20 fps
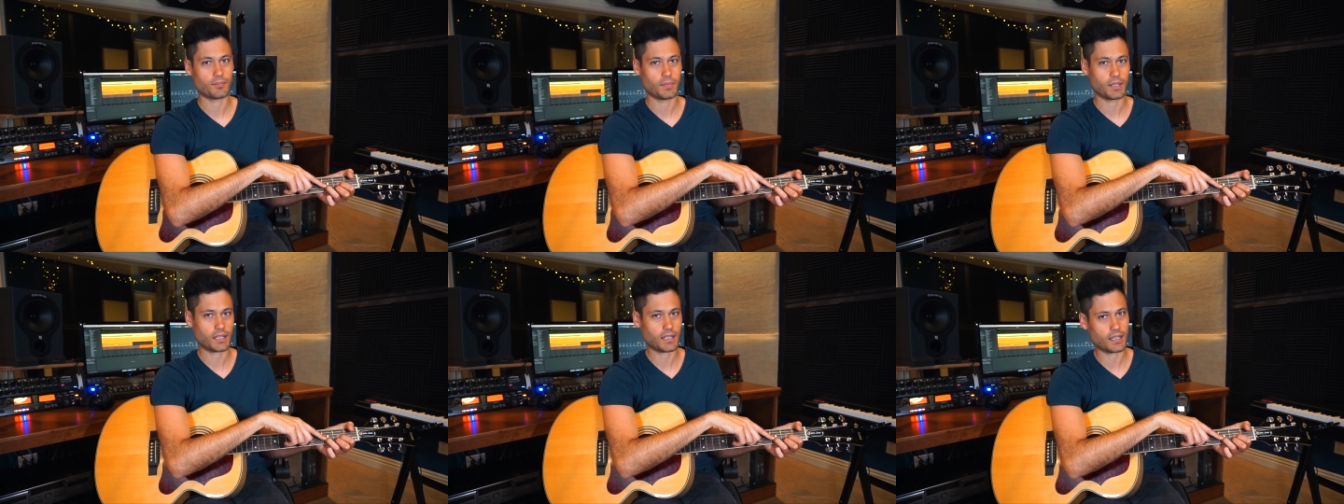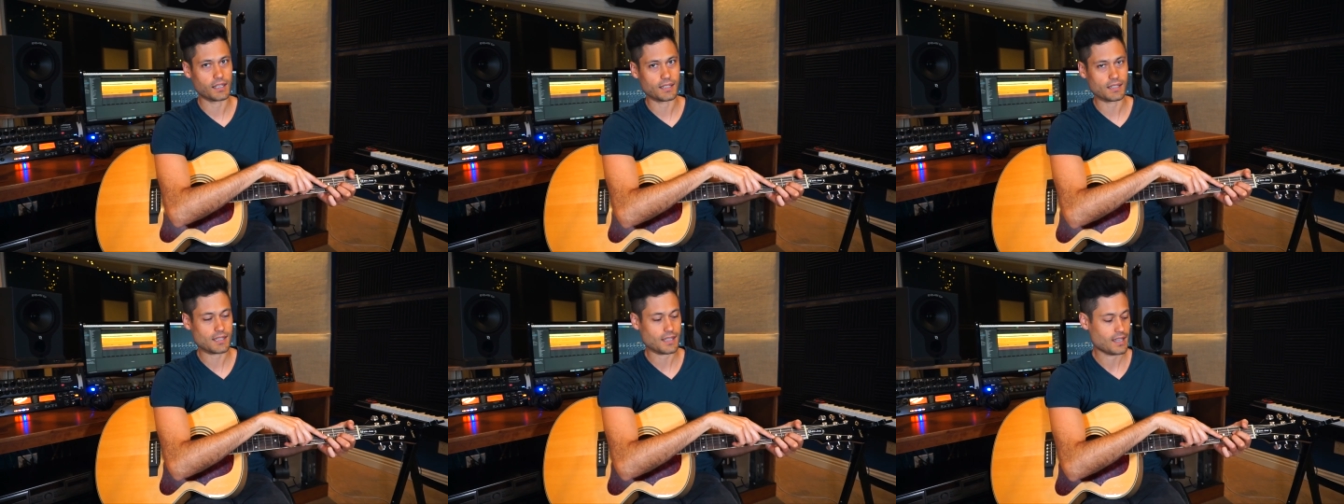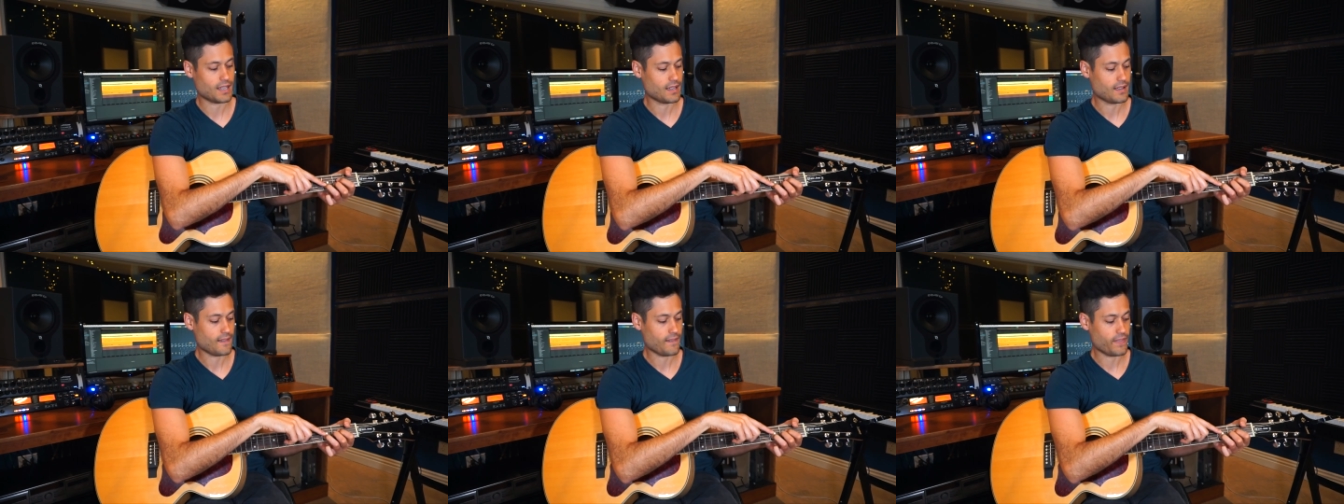because
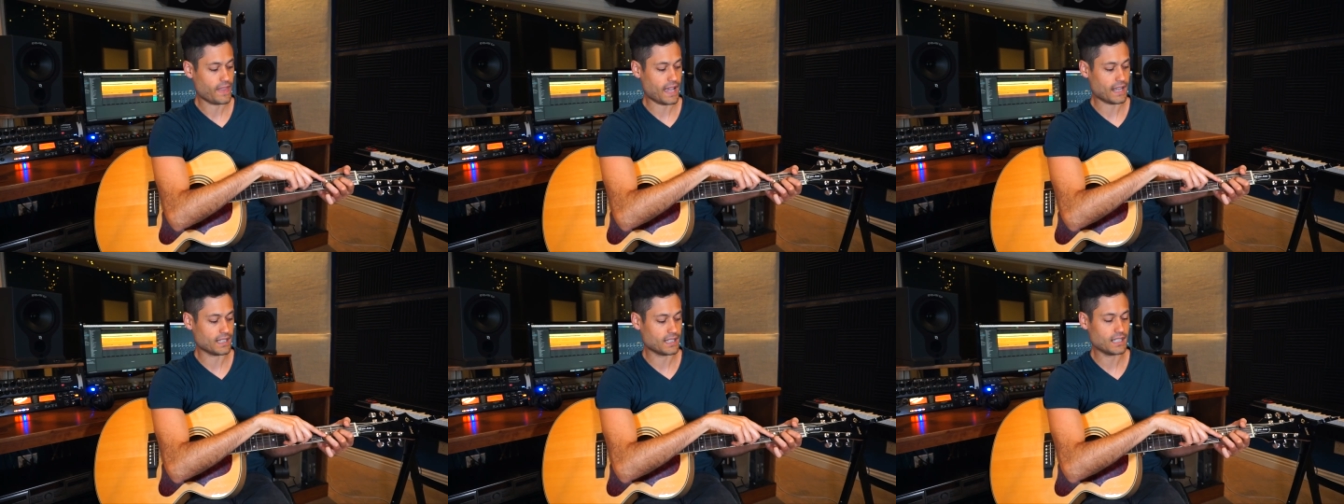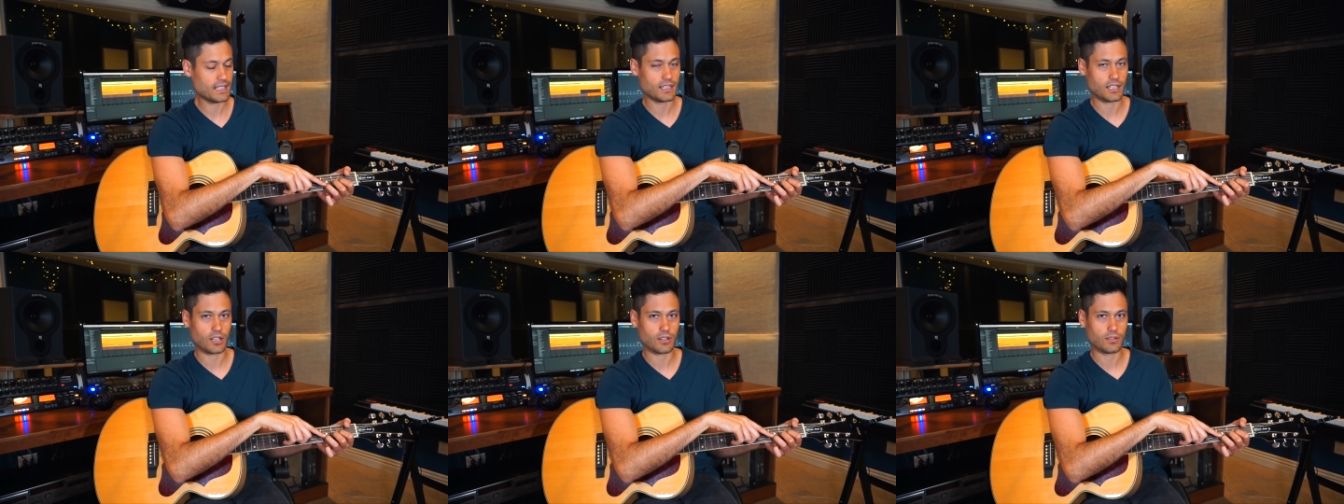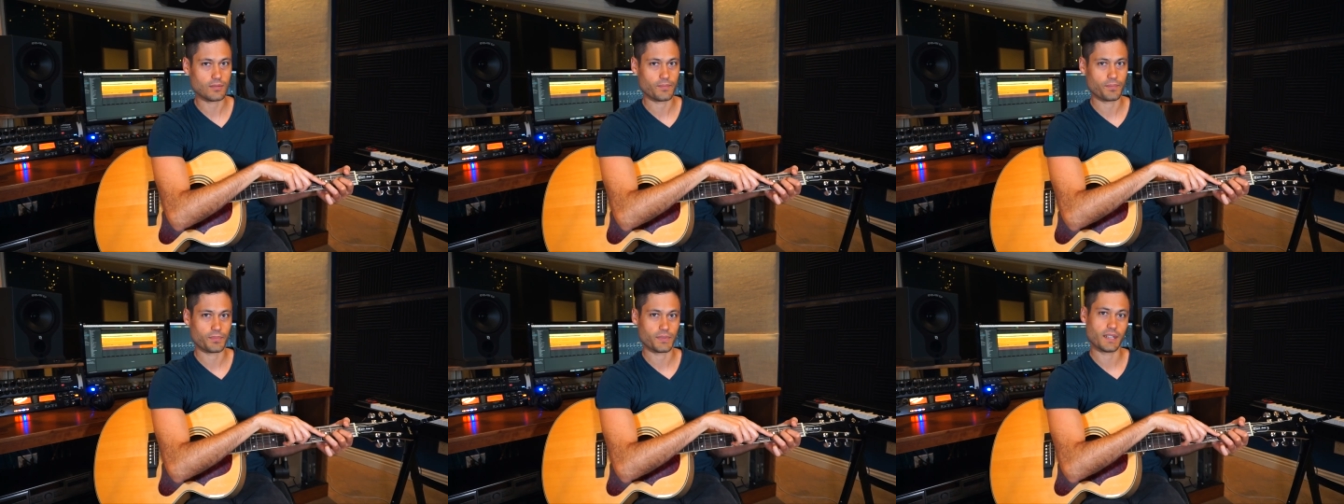that D
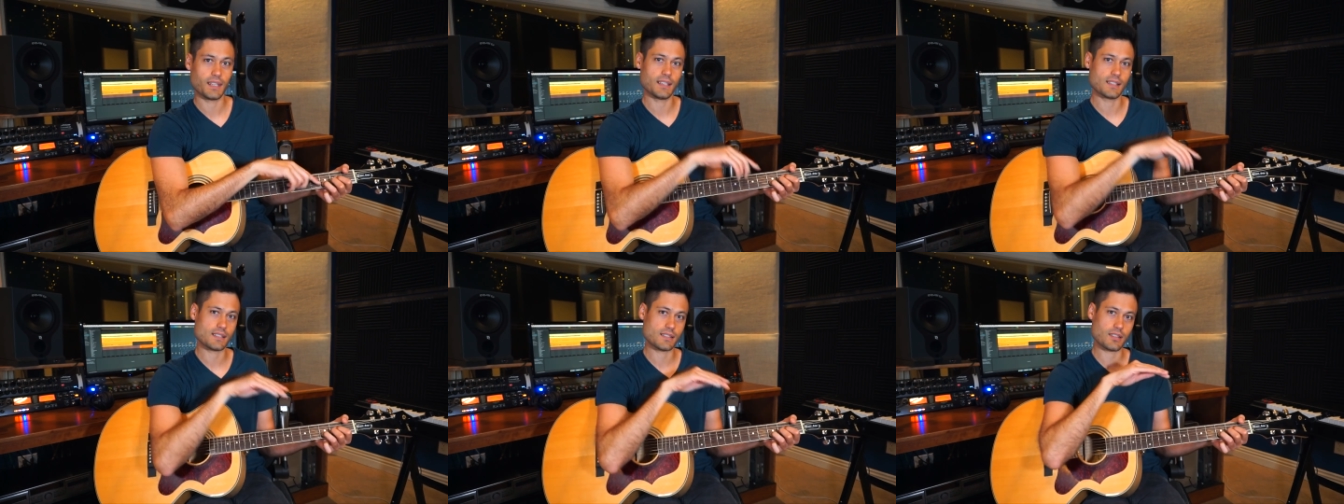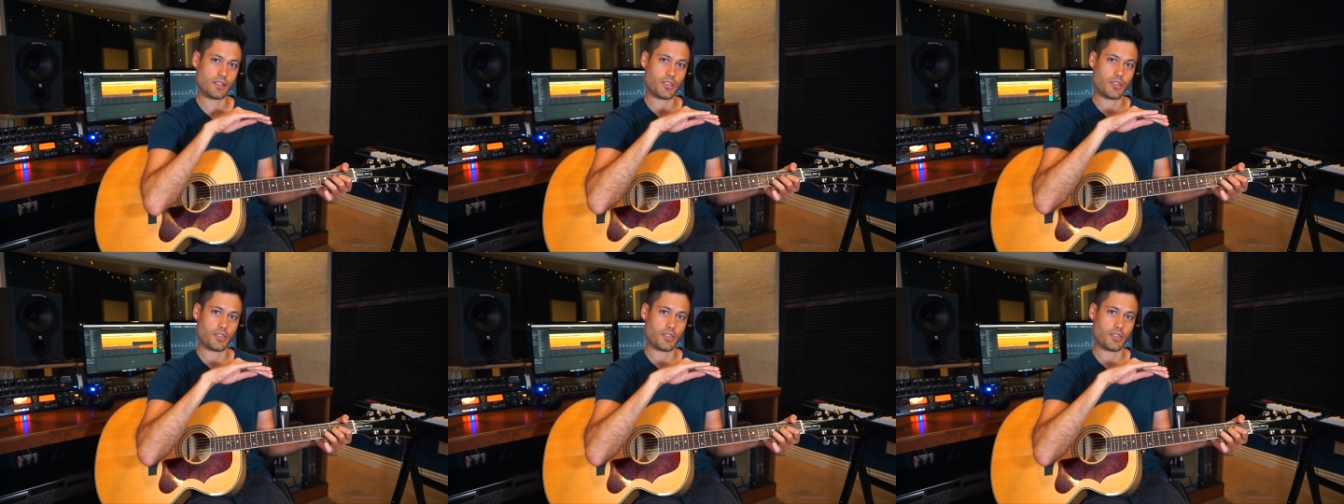note is the